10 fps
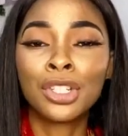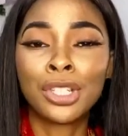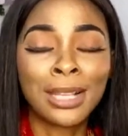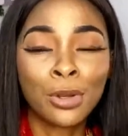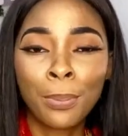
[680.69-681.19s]

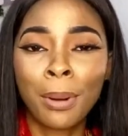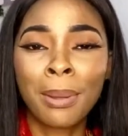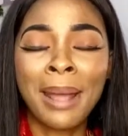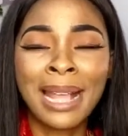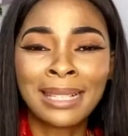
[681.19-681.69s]
There's no
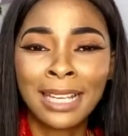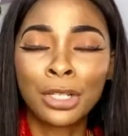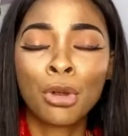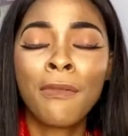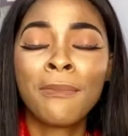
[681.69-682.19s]
problem asking.
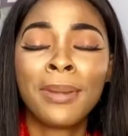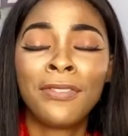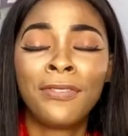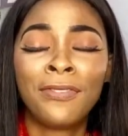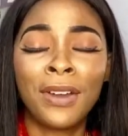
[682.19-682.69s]
Don't be
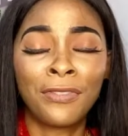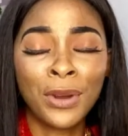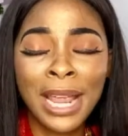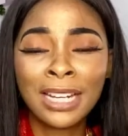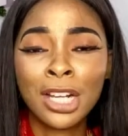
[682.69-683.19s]

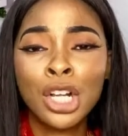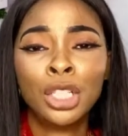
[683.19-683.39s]
afraid.